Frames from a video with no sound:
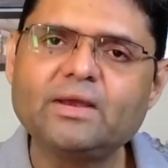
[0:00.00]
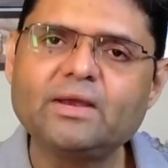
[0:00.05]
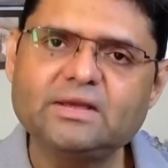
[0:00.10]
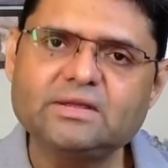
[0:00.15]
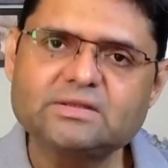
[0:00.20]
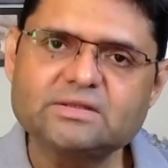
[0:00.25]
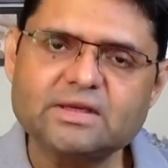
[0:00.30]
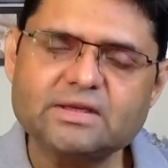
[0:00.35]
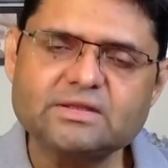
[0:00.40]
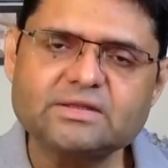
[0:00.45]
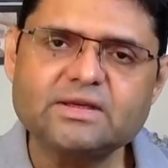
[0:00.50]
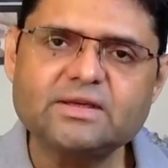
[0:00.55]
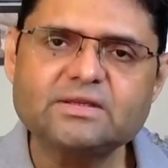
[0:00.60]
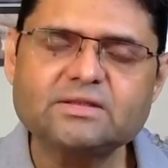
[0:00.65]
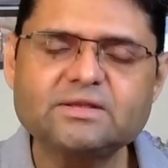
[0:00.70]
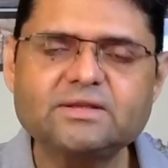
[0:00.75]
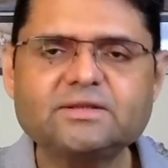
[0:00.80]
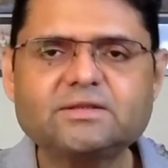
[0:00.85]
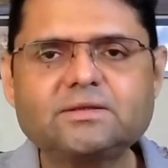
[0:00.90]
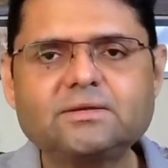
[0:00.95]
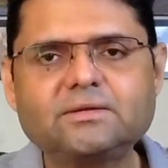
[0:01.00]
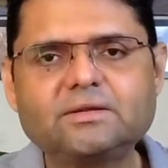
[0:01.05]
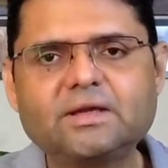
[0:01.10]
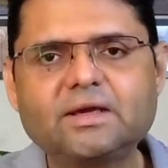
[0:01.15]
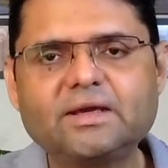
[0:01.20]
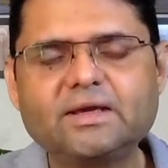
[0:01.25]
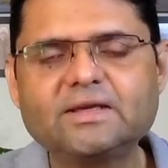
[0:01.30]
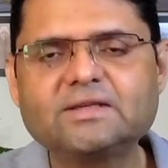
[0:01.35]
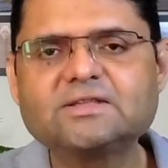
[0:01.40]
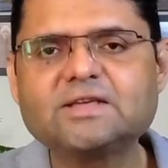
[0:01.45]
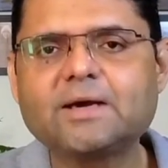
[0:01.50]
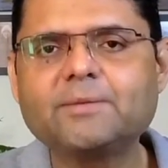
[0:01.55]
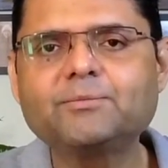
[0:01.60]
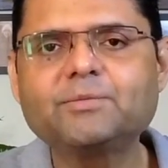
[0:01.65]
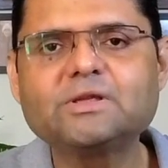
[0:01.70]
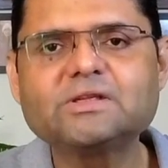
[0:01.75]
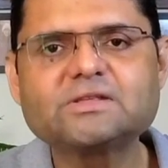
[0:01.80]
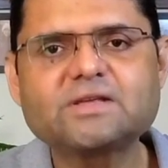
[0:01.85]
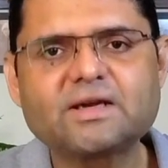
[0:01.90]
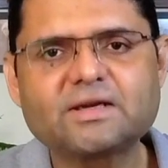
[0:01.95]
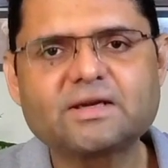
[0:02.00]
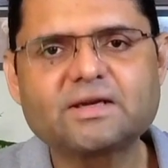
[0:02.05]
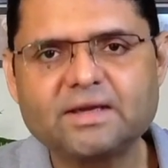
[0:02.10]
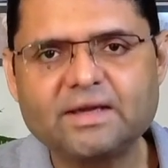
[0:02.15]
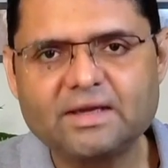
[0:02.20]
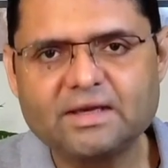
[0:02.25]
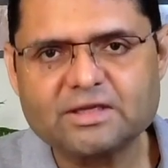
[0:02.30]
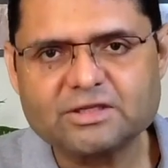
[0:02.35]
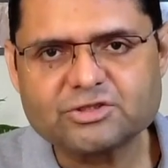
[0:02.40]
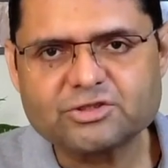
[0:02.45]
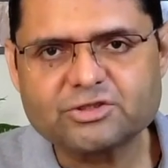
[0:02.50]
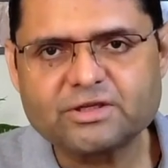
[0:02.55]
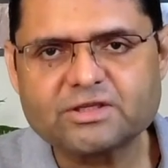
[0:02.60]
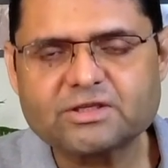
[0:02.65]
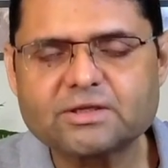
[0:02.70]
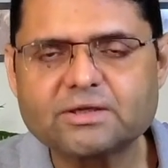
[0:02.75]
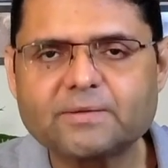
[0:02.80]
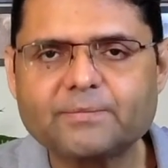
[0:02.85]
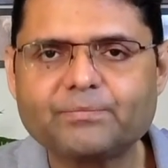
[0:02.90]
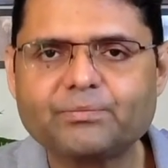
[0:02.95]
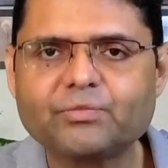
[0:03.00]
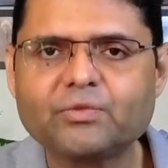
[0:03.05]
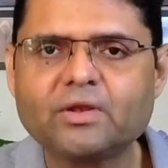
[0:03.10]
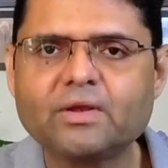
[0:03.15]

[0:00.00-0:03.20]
in such cases, the examples are the illustration.